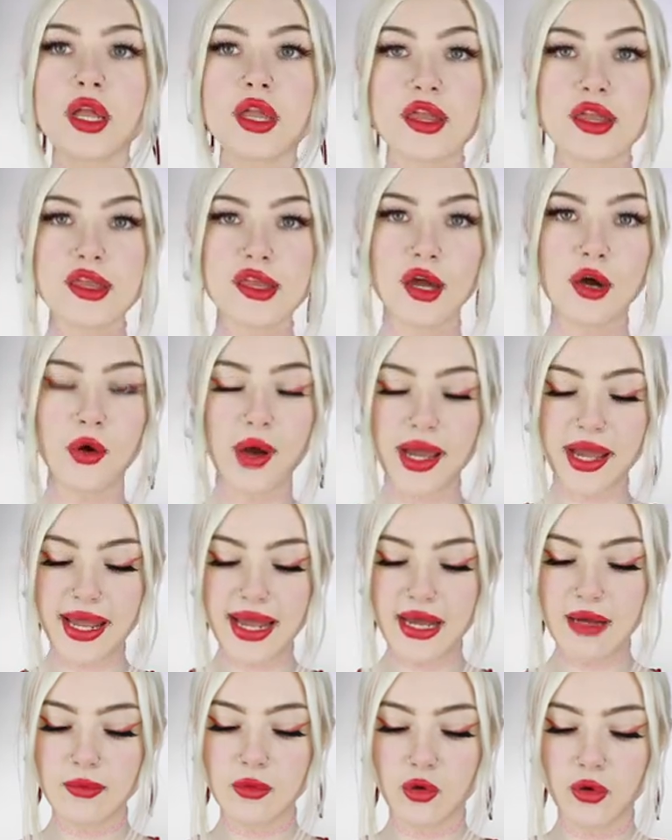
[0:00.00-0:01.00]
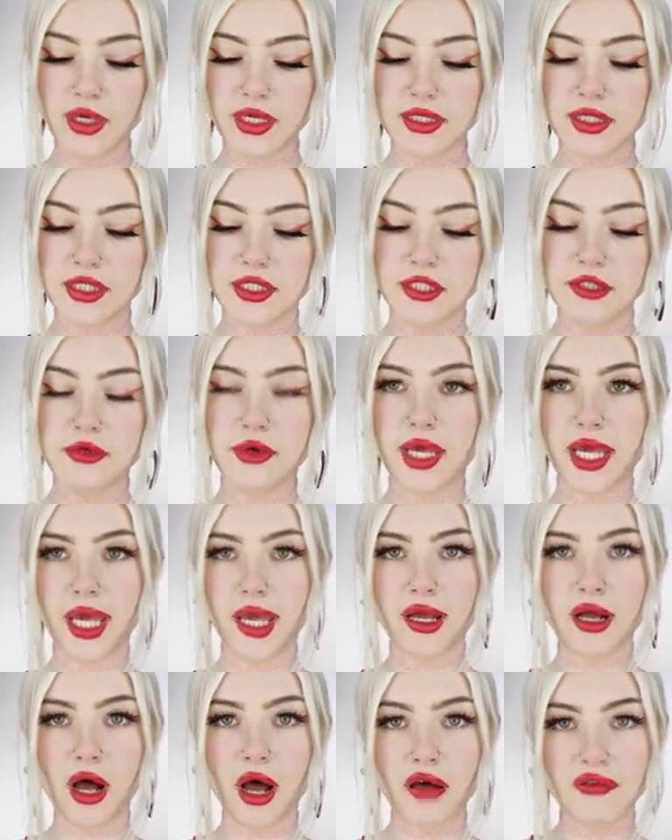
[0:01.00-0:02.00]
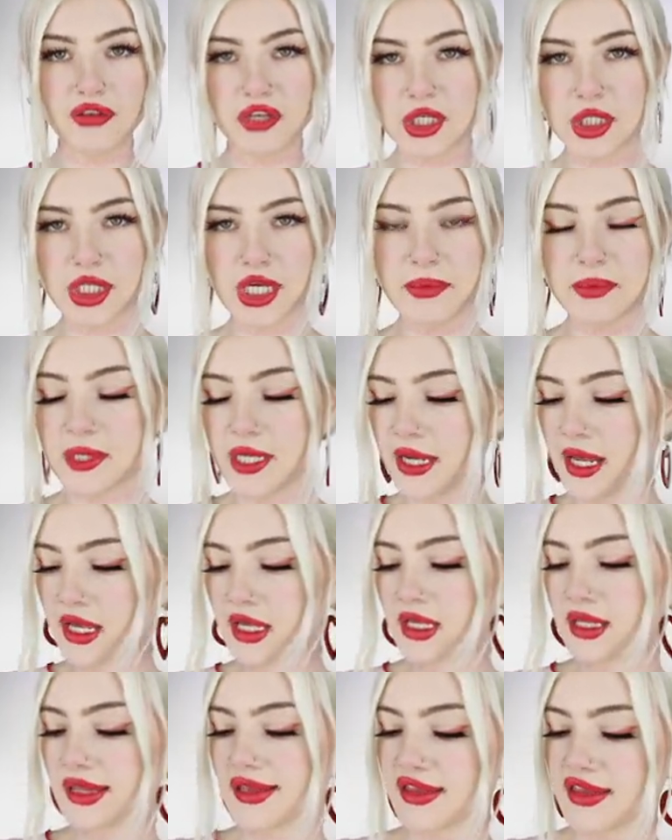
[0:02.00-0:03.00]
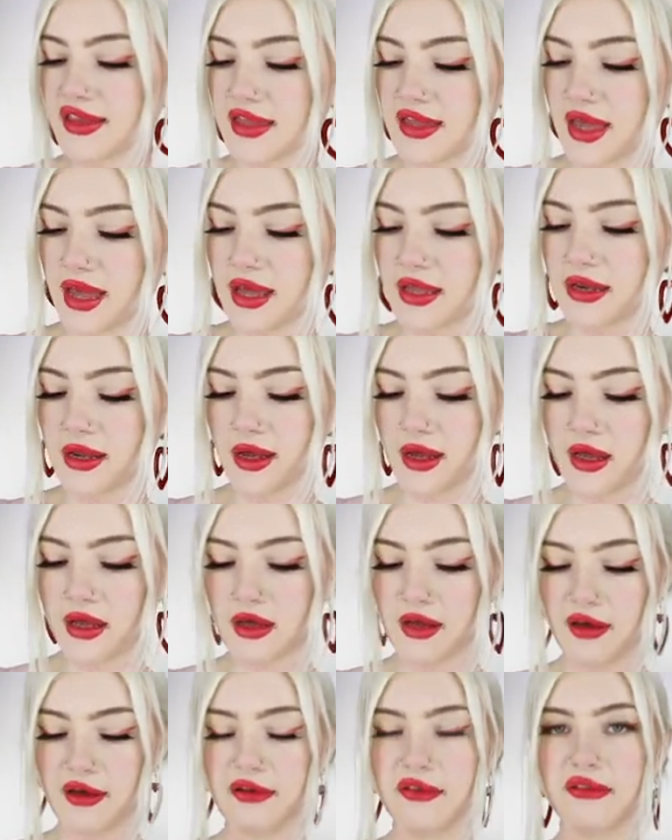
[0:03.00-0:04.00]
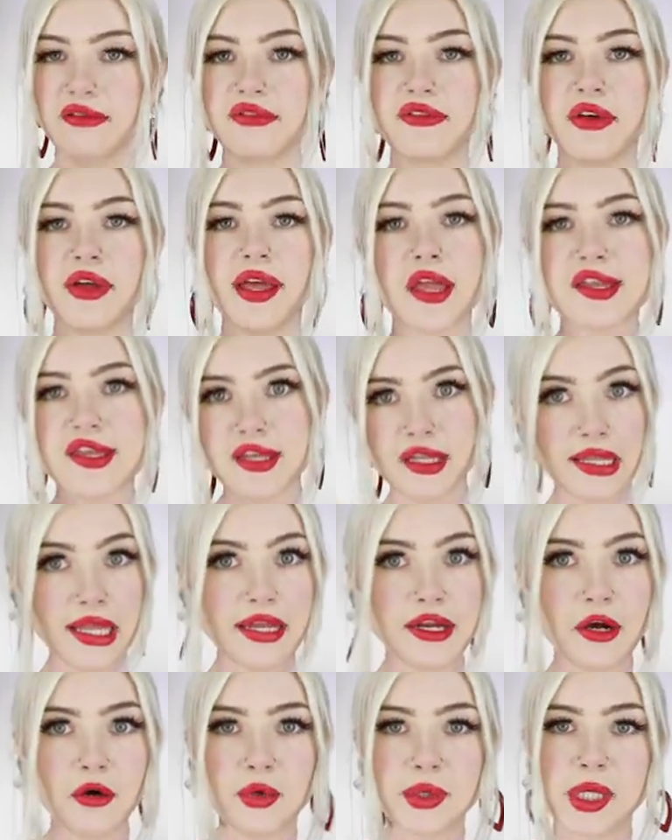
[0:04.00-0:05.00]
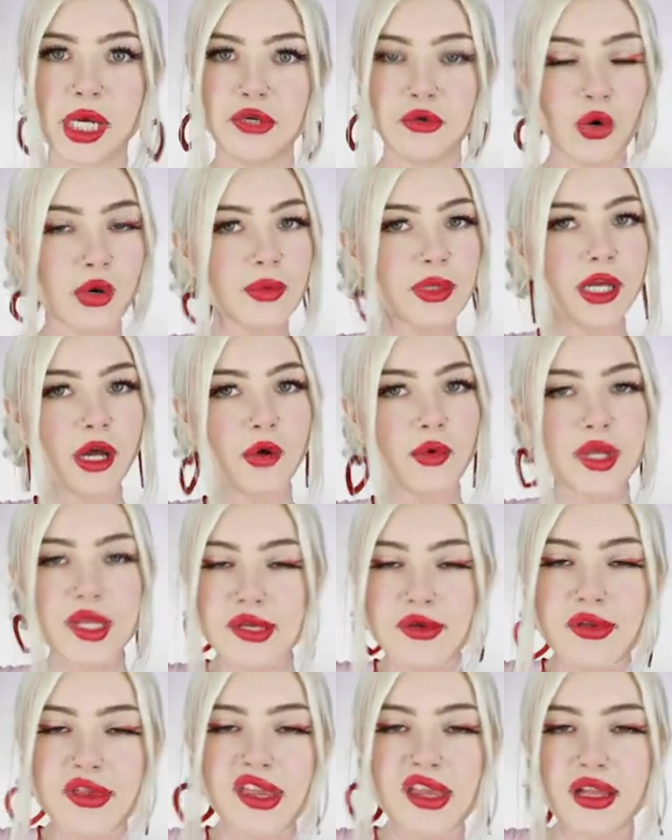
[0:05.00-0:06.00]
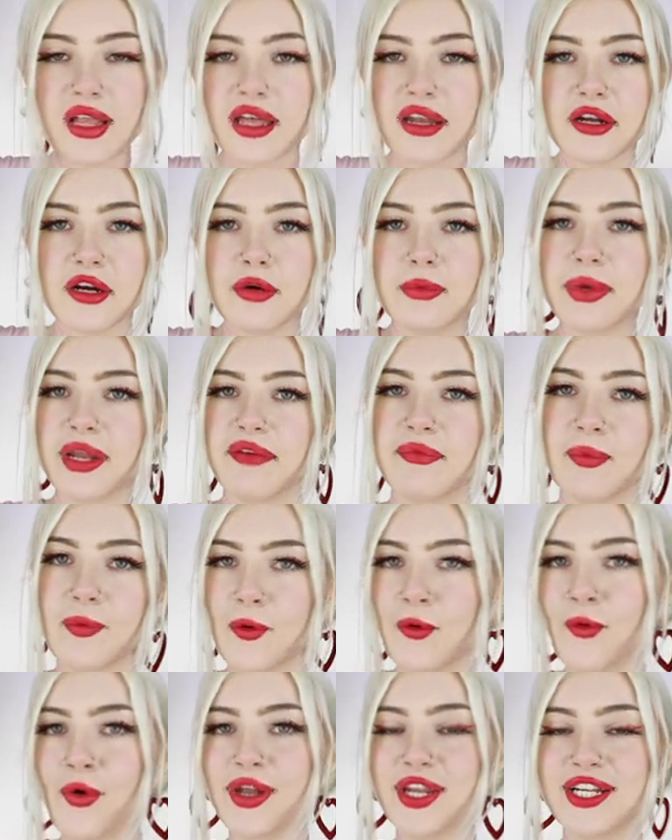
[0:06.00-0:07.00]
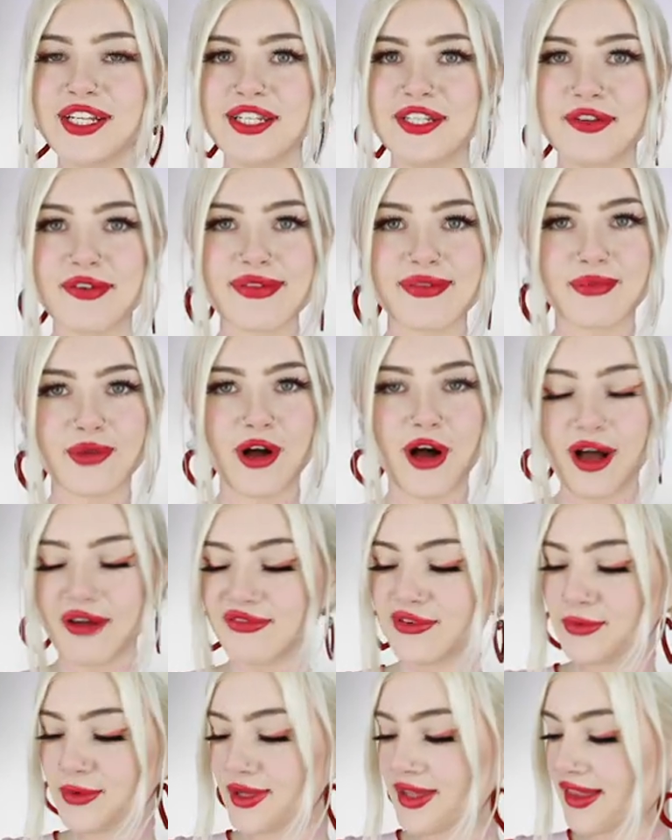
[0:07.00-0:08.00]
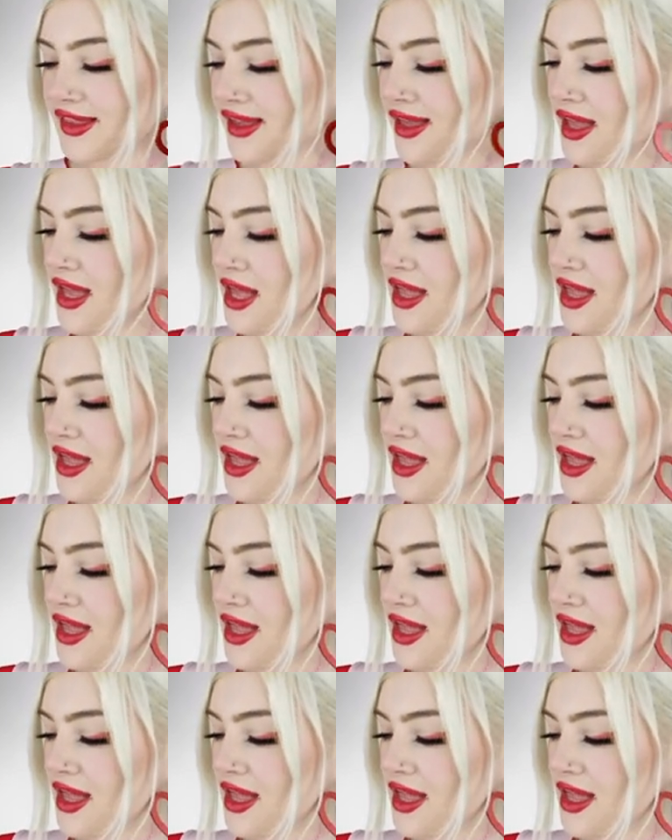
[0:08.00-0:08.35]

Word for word: So I am going to do a coffin shape today instead of stiletto, which I normally always do stiletto, but i am wanting to do some coffin ones.